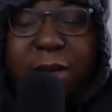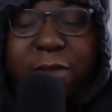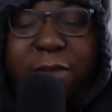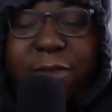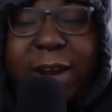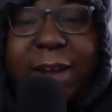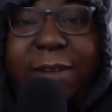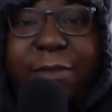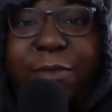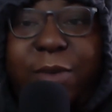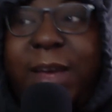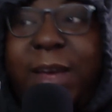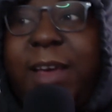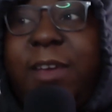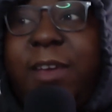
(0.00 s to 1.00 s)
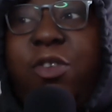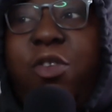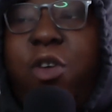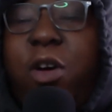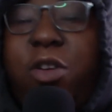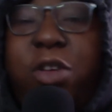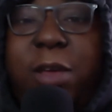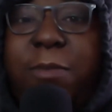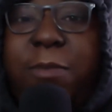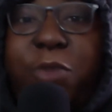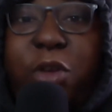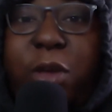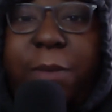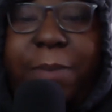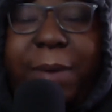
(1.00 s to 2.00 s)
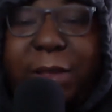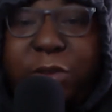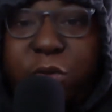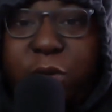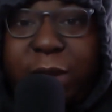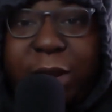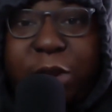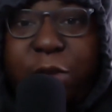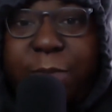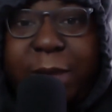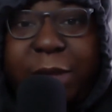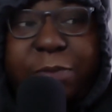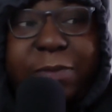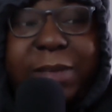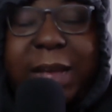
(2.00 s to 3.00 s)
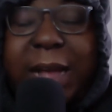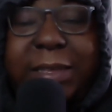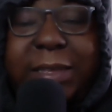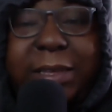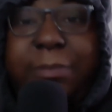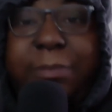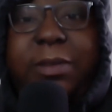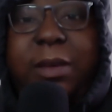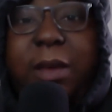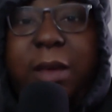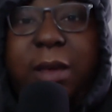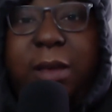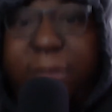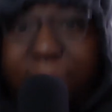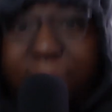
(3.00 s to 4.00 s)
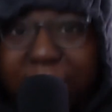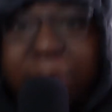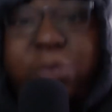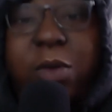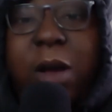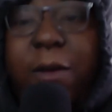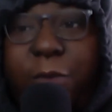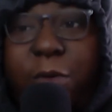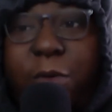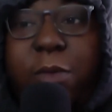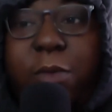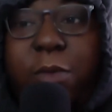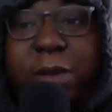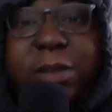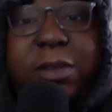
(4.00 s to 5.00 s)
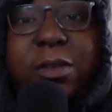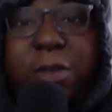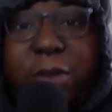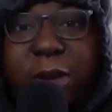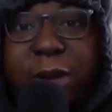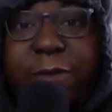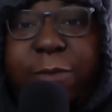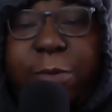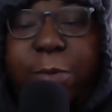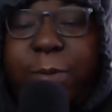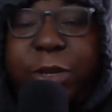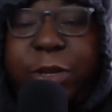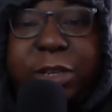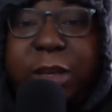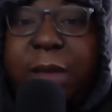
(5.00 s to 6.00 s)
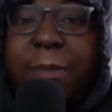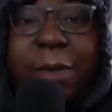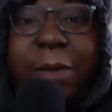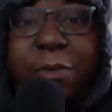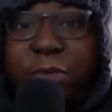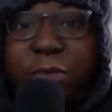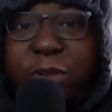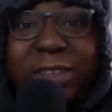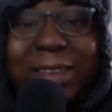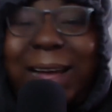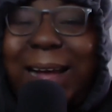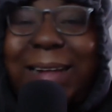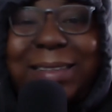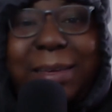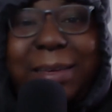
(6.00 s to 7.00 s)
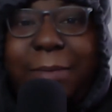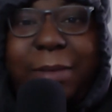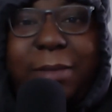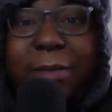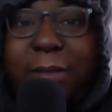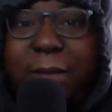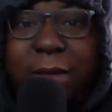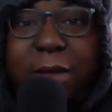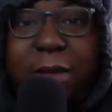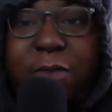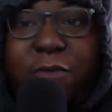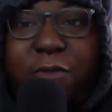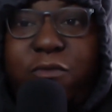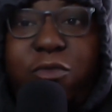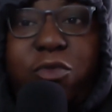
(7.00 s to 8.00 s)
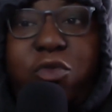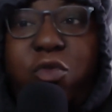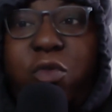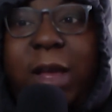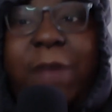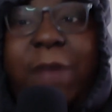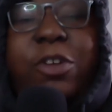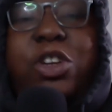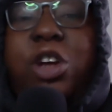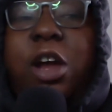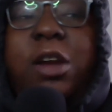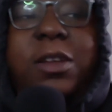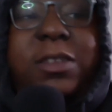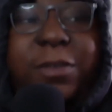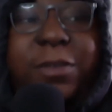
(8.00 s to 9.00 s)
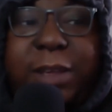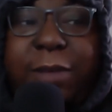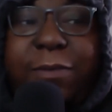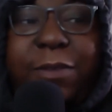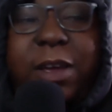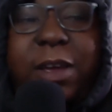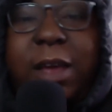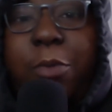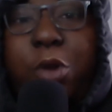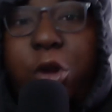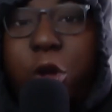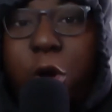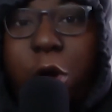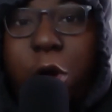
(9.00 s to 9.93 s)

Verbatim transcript: right? Where you can pick a tornado match with tag teams. That's what I thought it was on the Liverpool pitch. Certain man will just tag teaming, real talk. And Richarlison said, "Fuck it, I'm gonna go